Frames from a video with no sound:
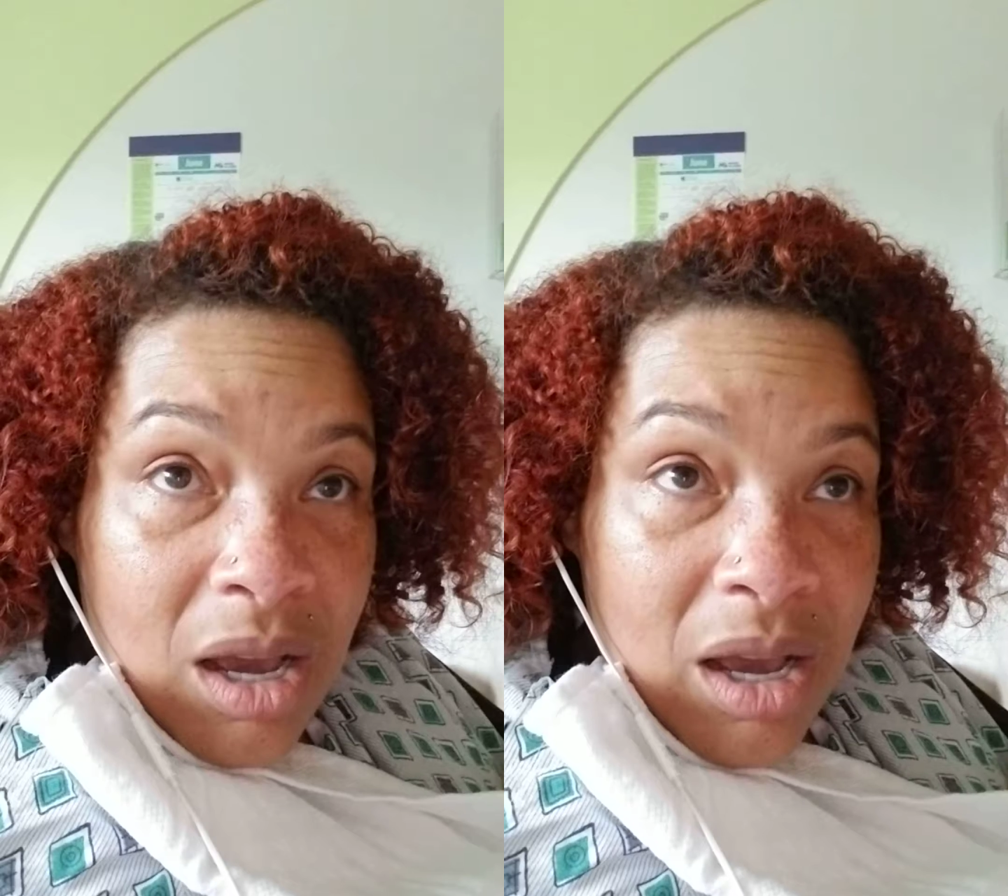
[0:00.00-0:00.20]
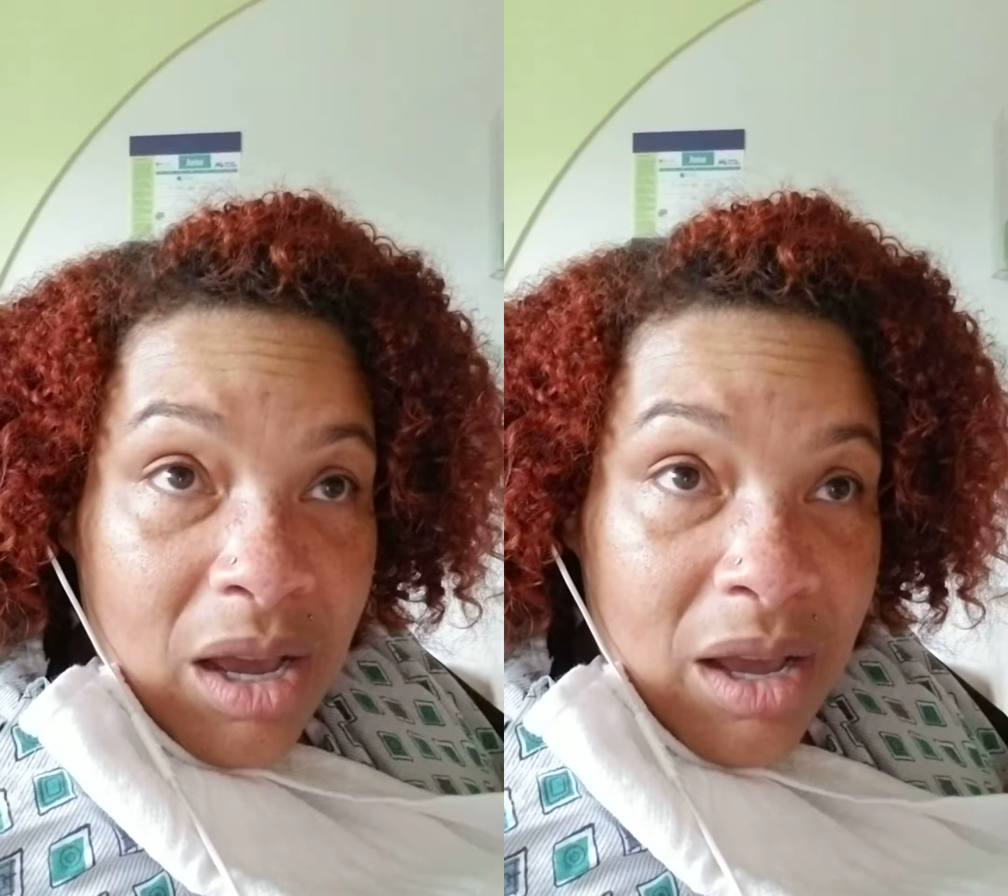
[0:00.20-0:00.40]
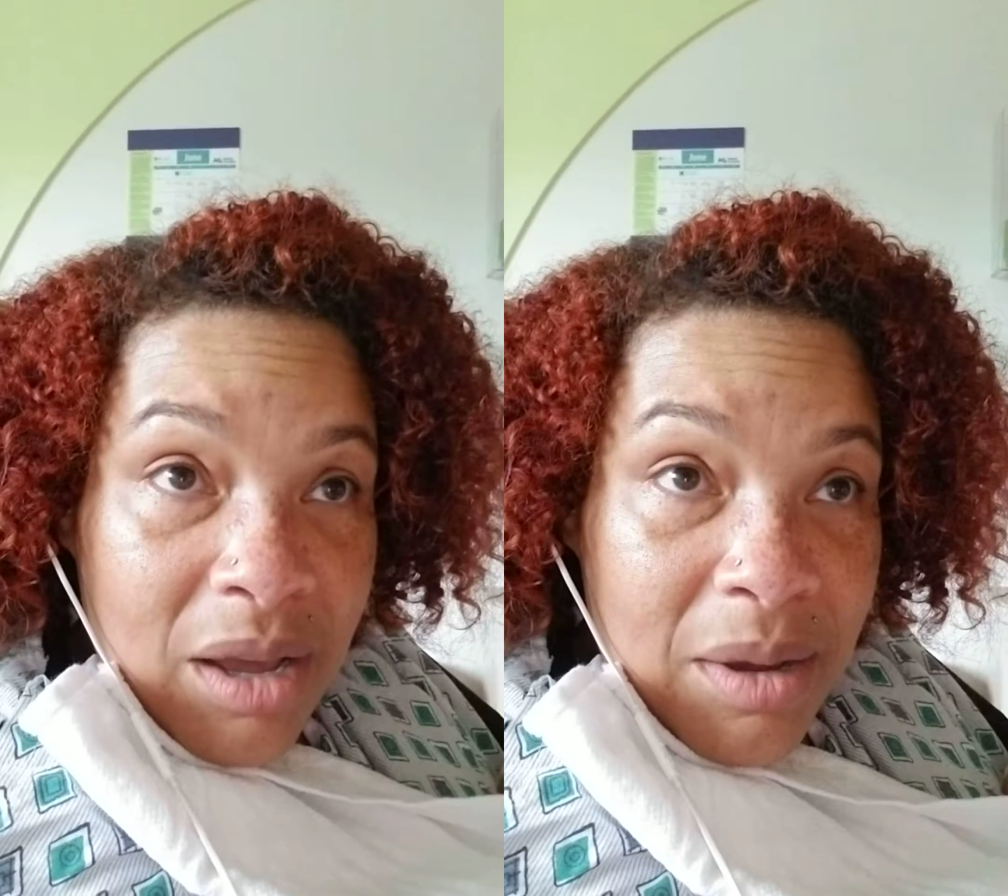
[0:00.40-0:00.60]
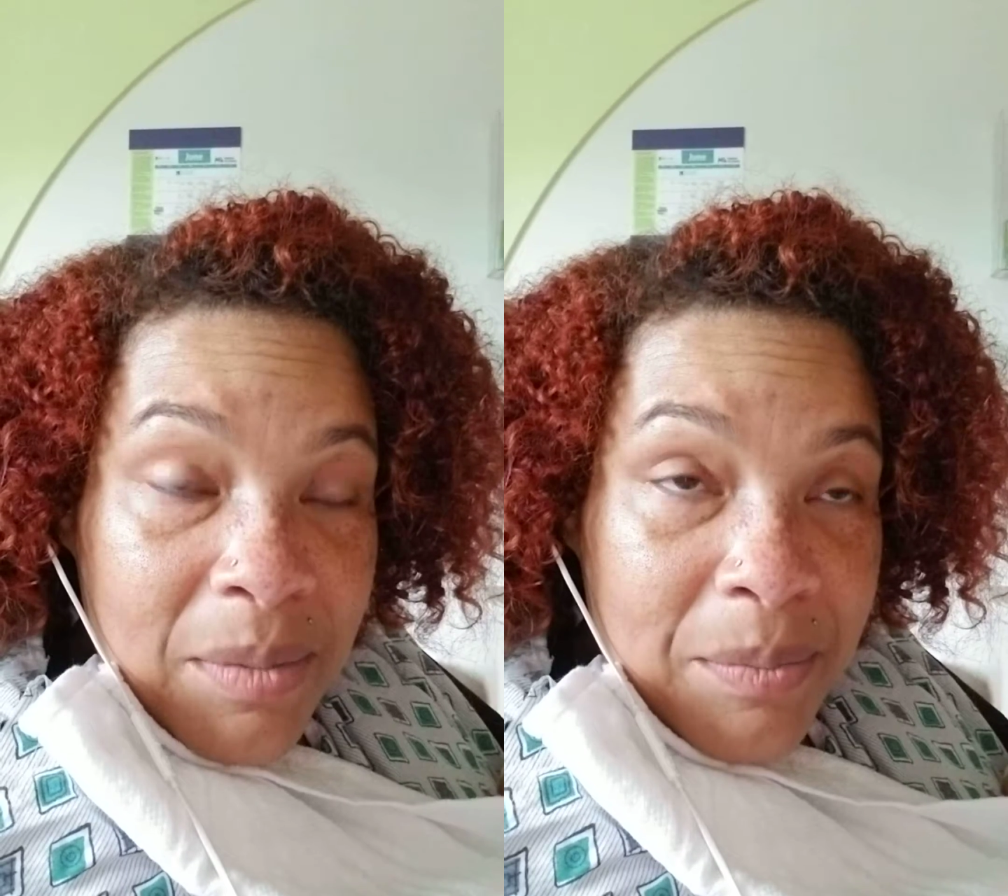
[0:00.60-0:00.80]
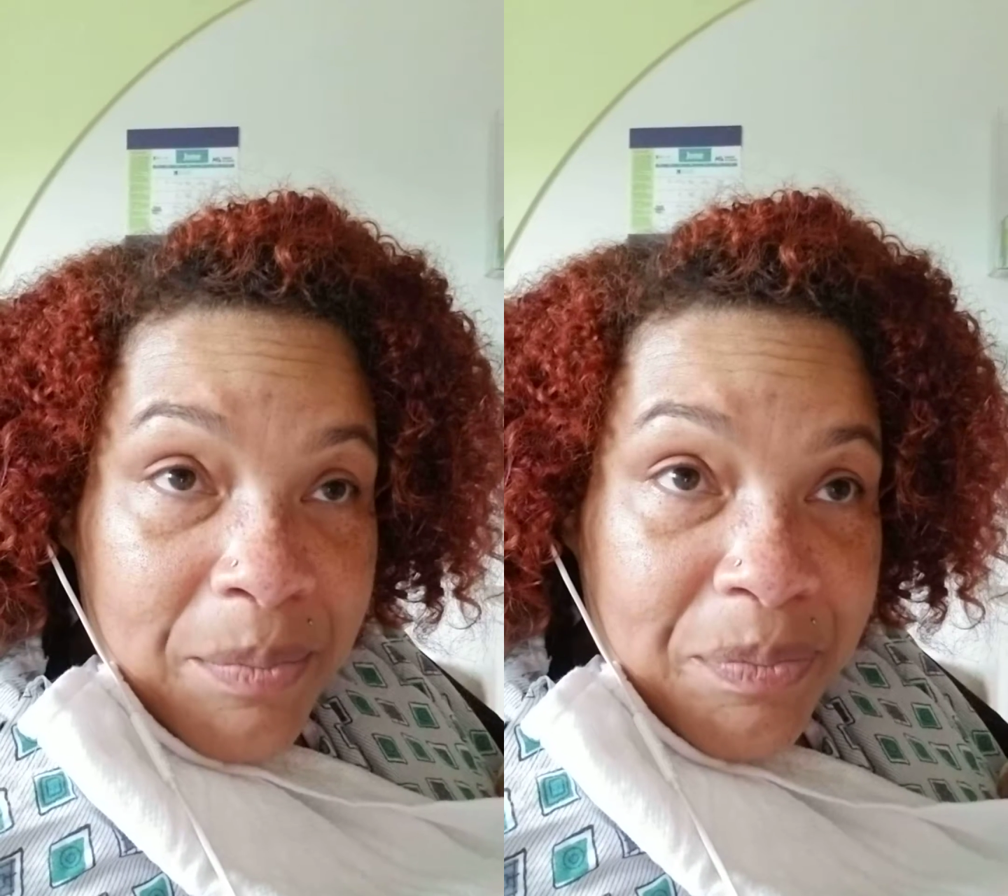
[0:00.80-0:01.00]

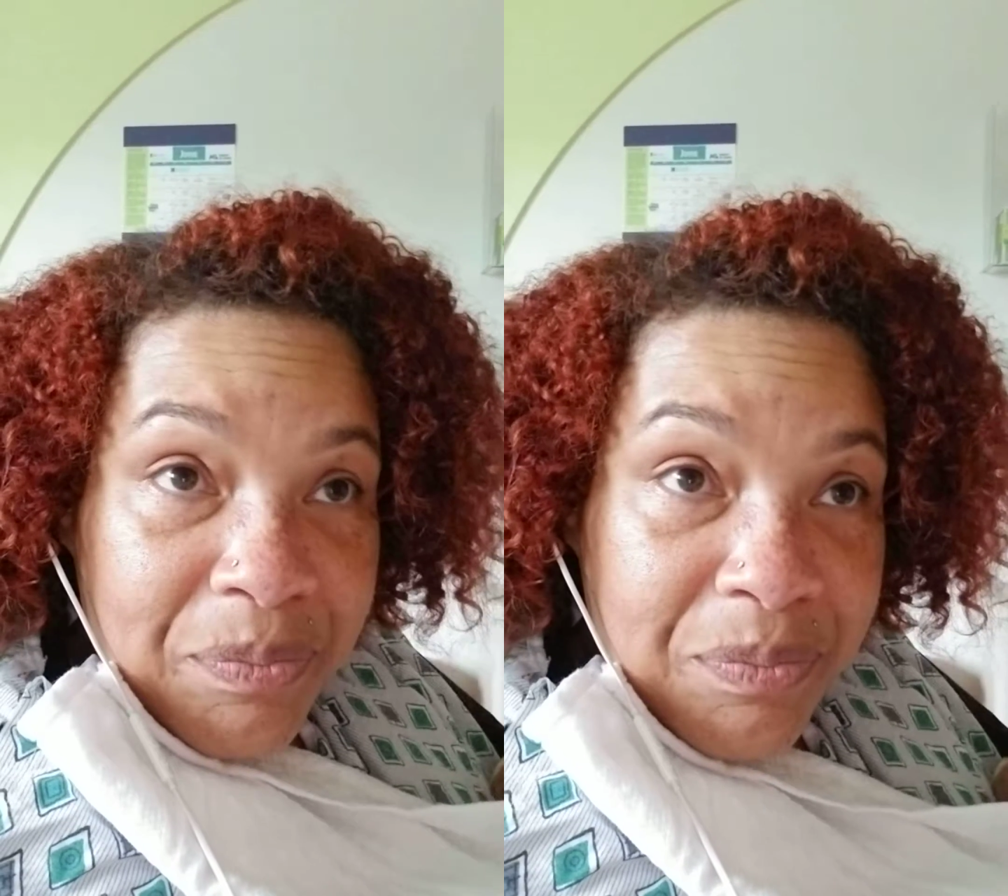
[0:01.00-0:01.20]
Um,